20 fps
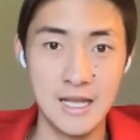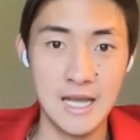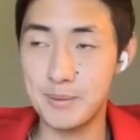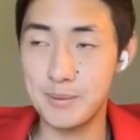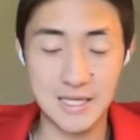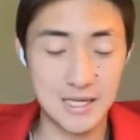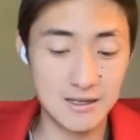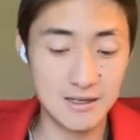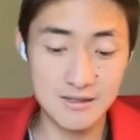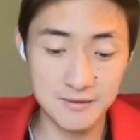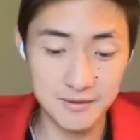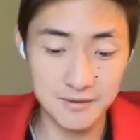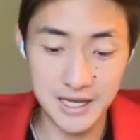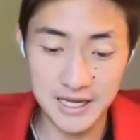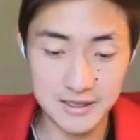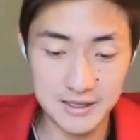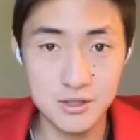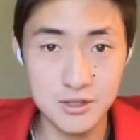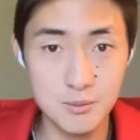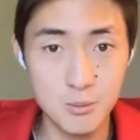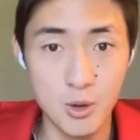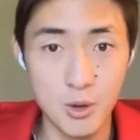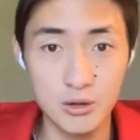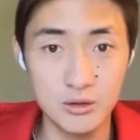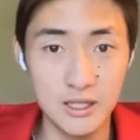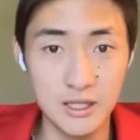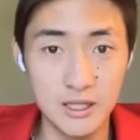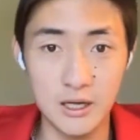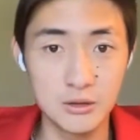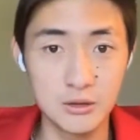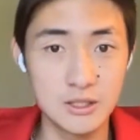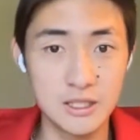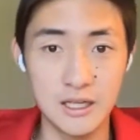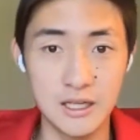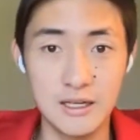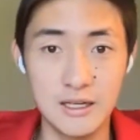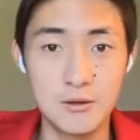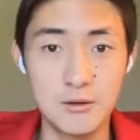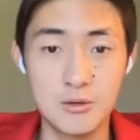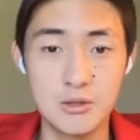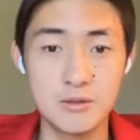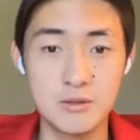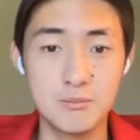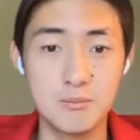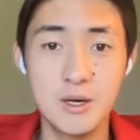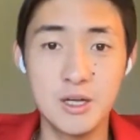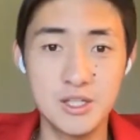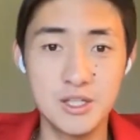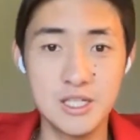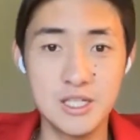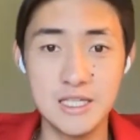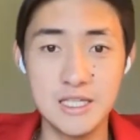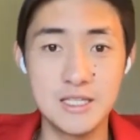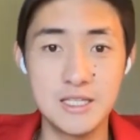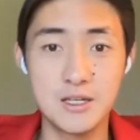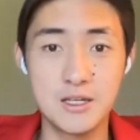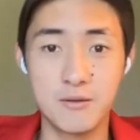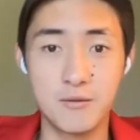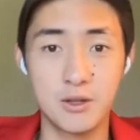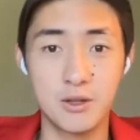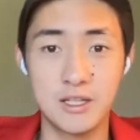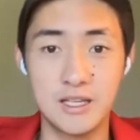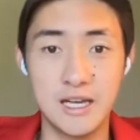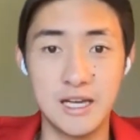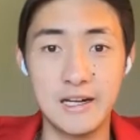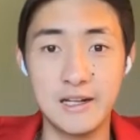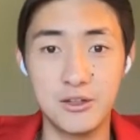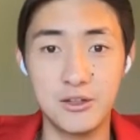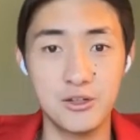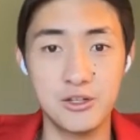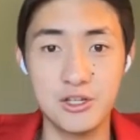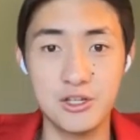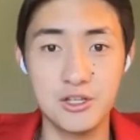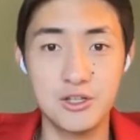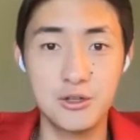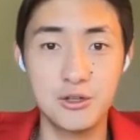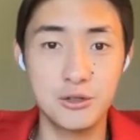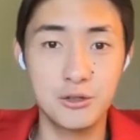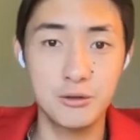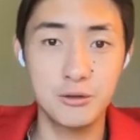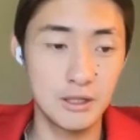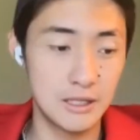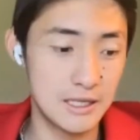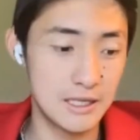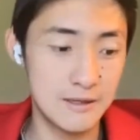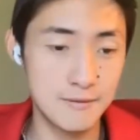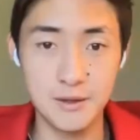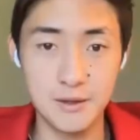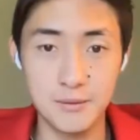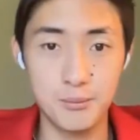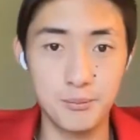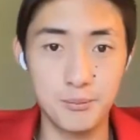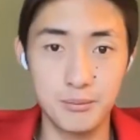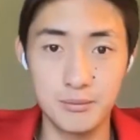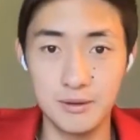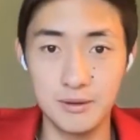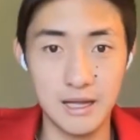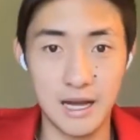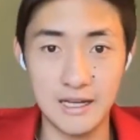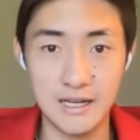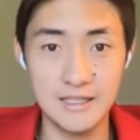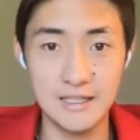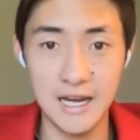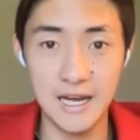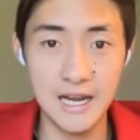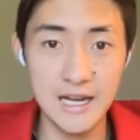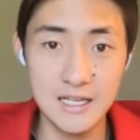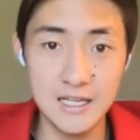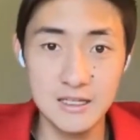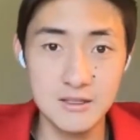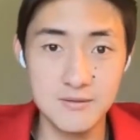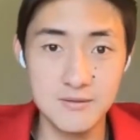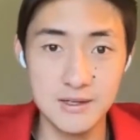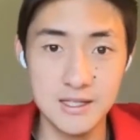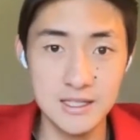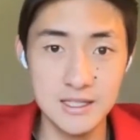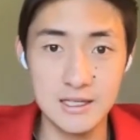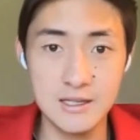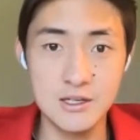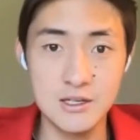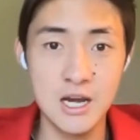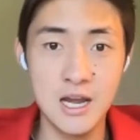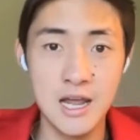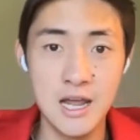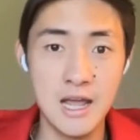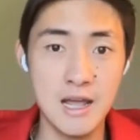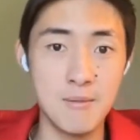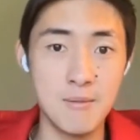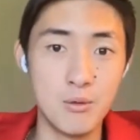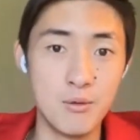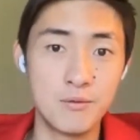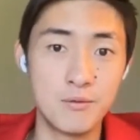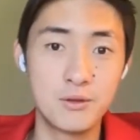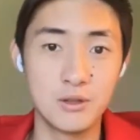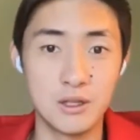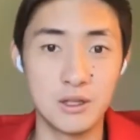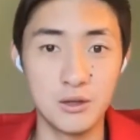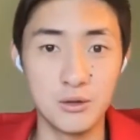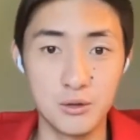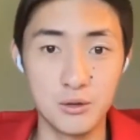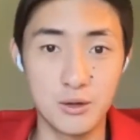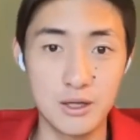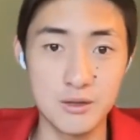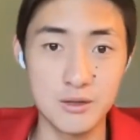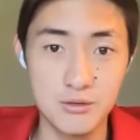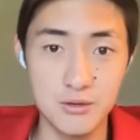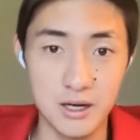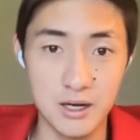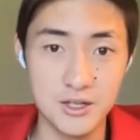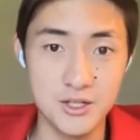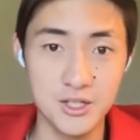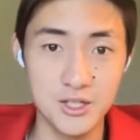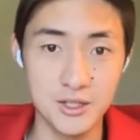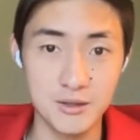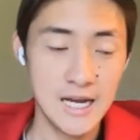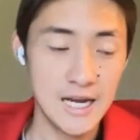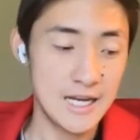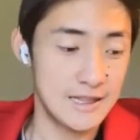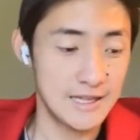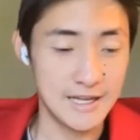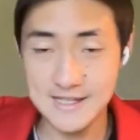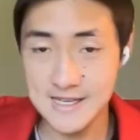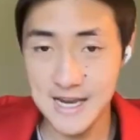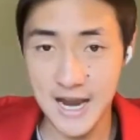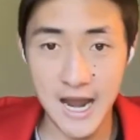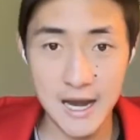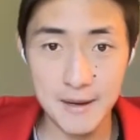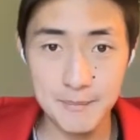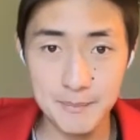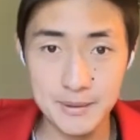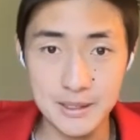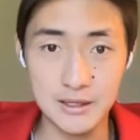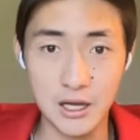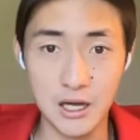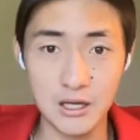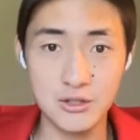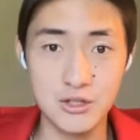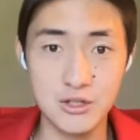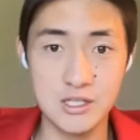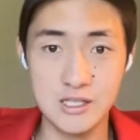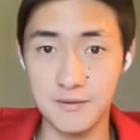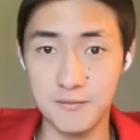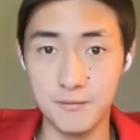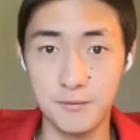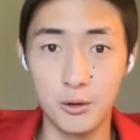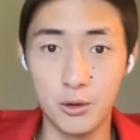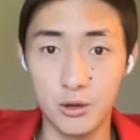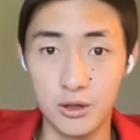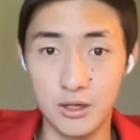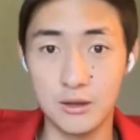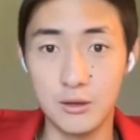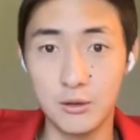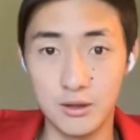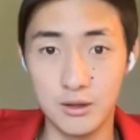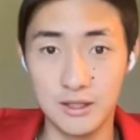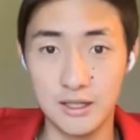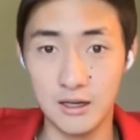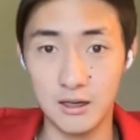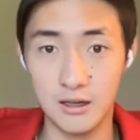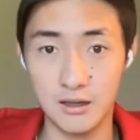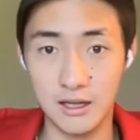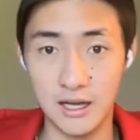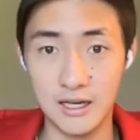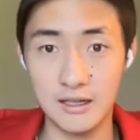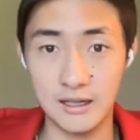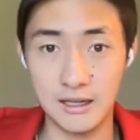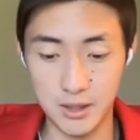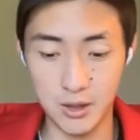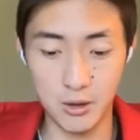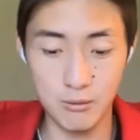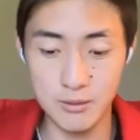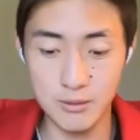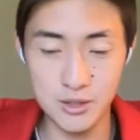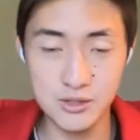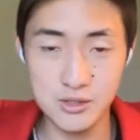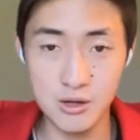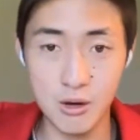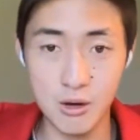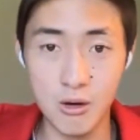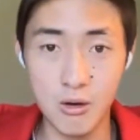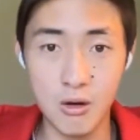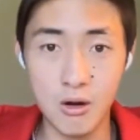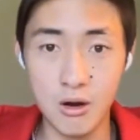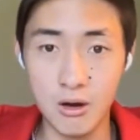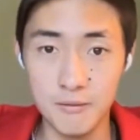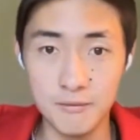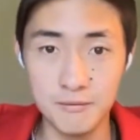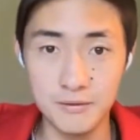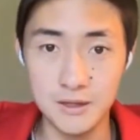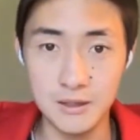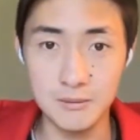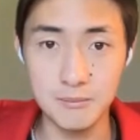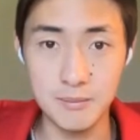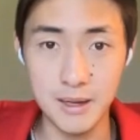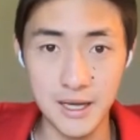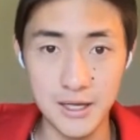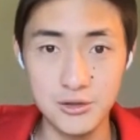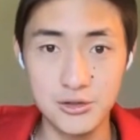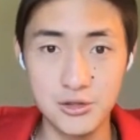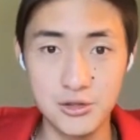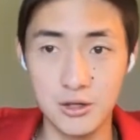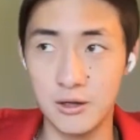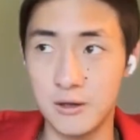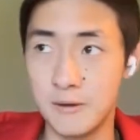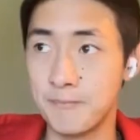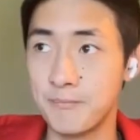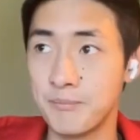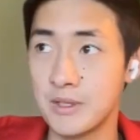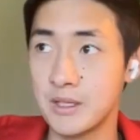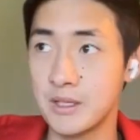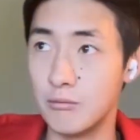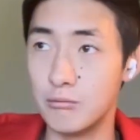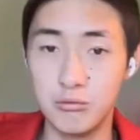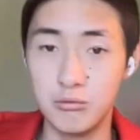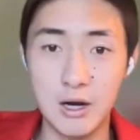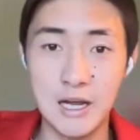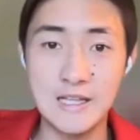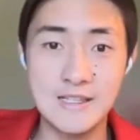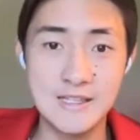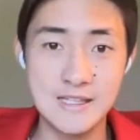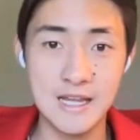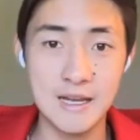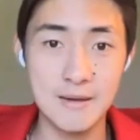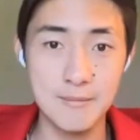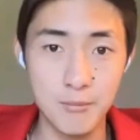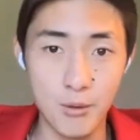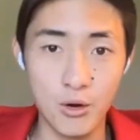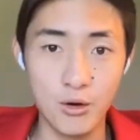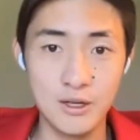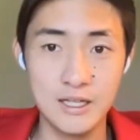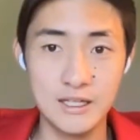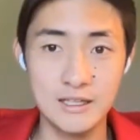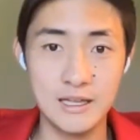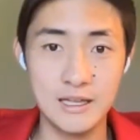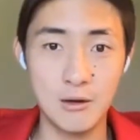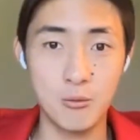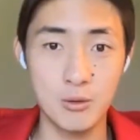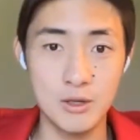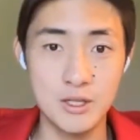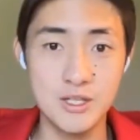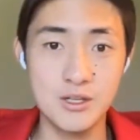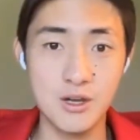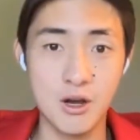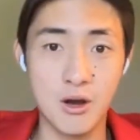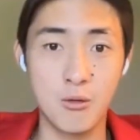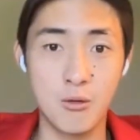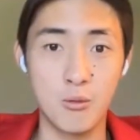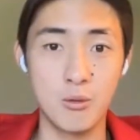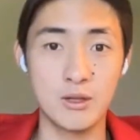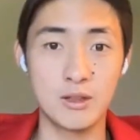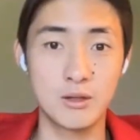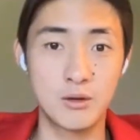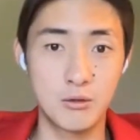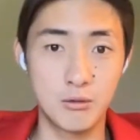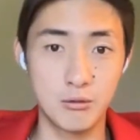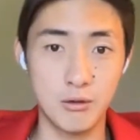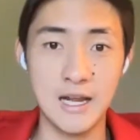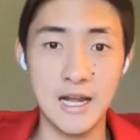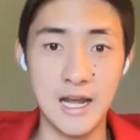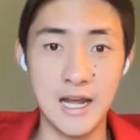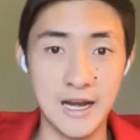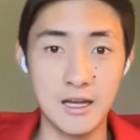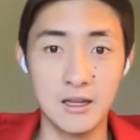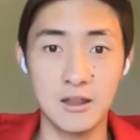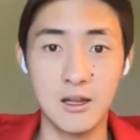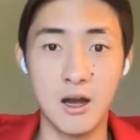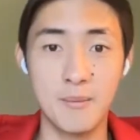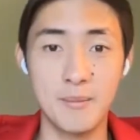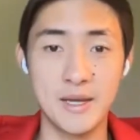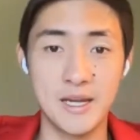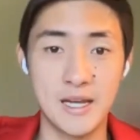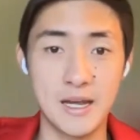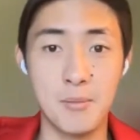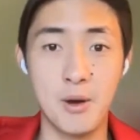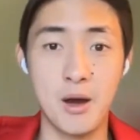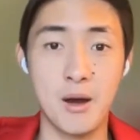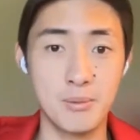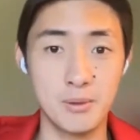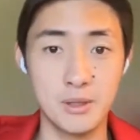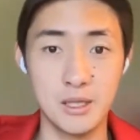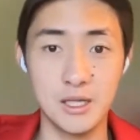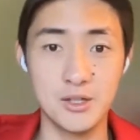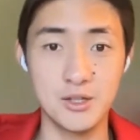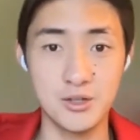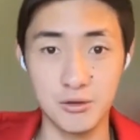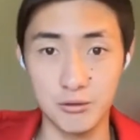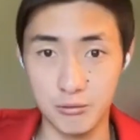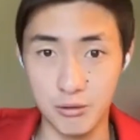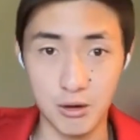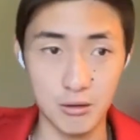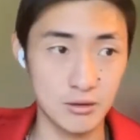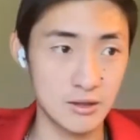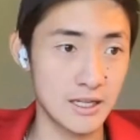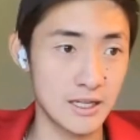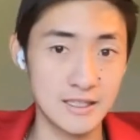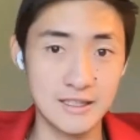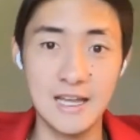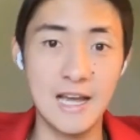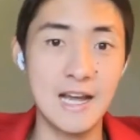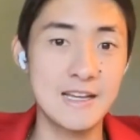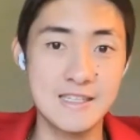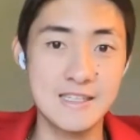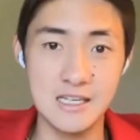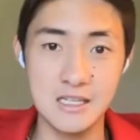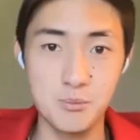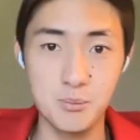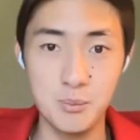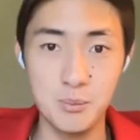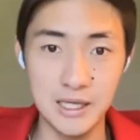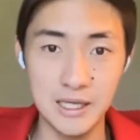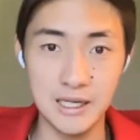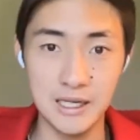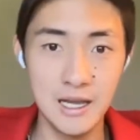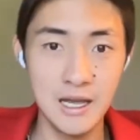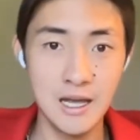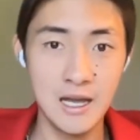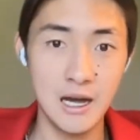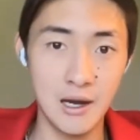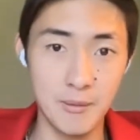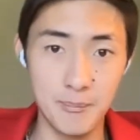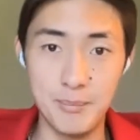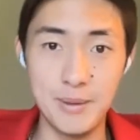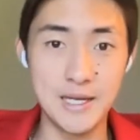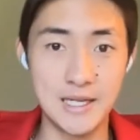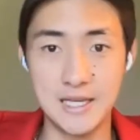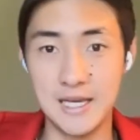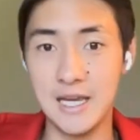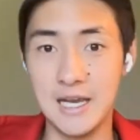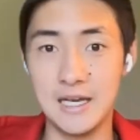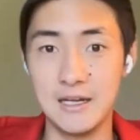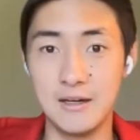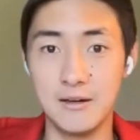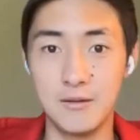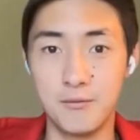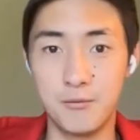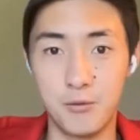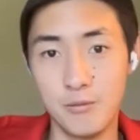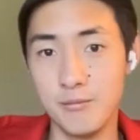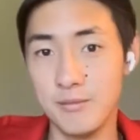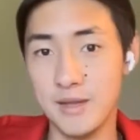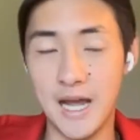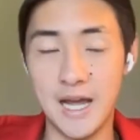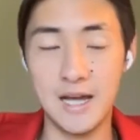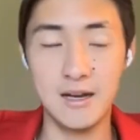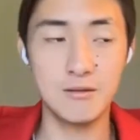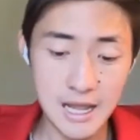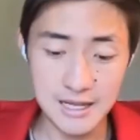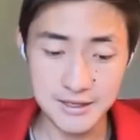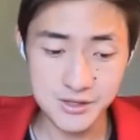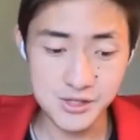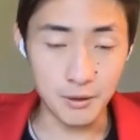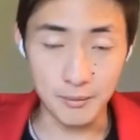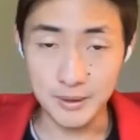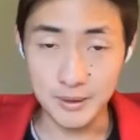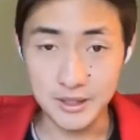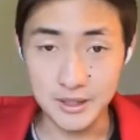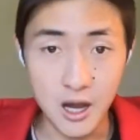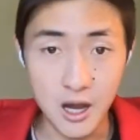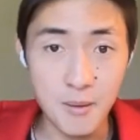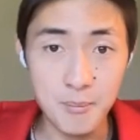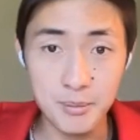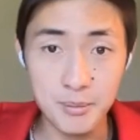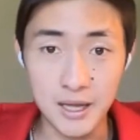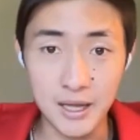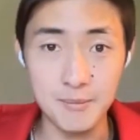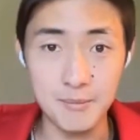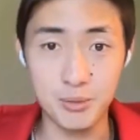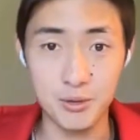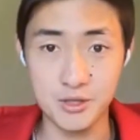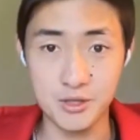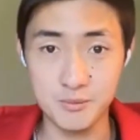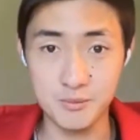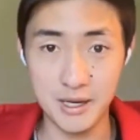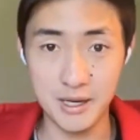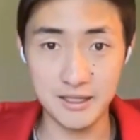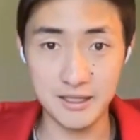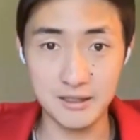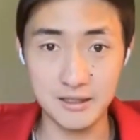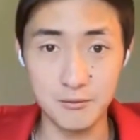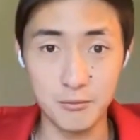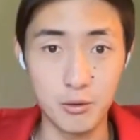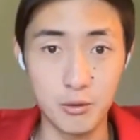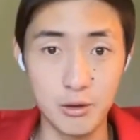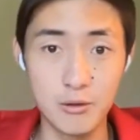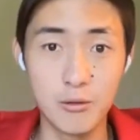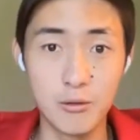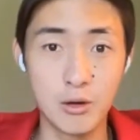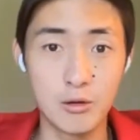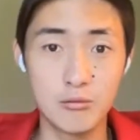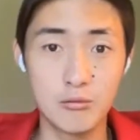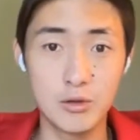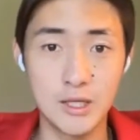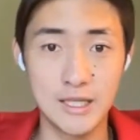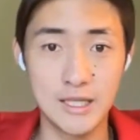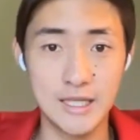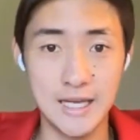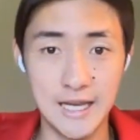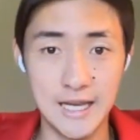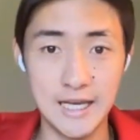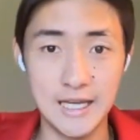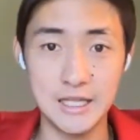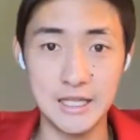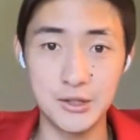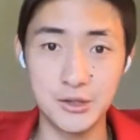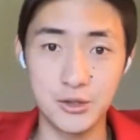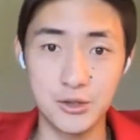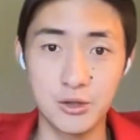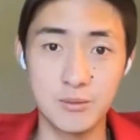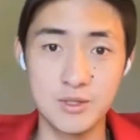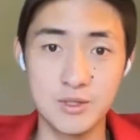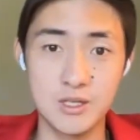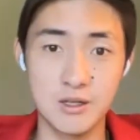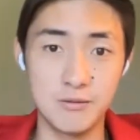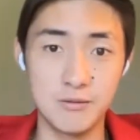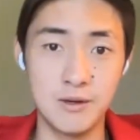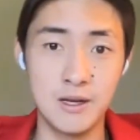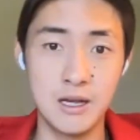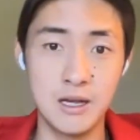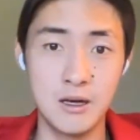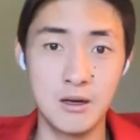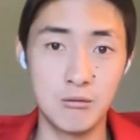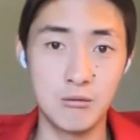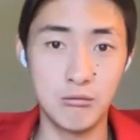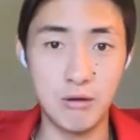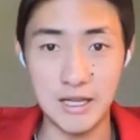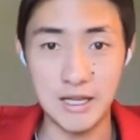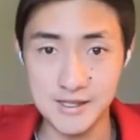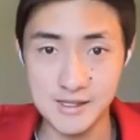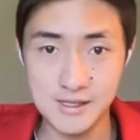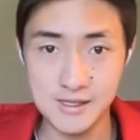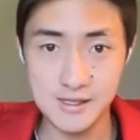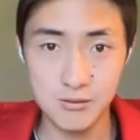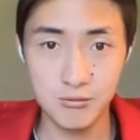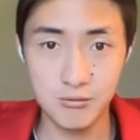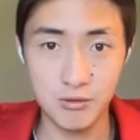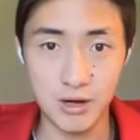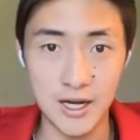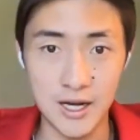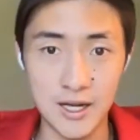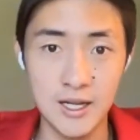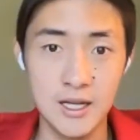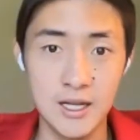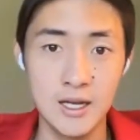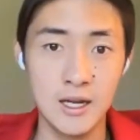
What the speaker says: Because of that small delta, it was much easier for the tenant to just leave the 1980s vintage and move to the new construction. And that's happened not just in Florida and North Carolina, but almost all of the major red state market that we saw with great economic and population growth, like Texas being a big hit from that. And from a top line perspective, we were really hit in terms of rents, right?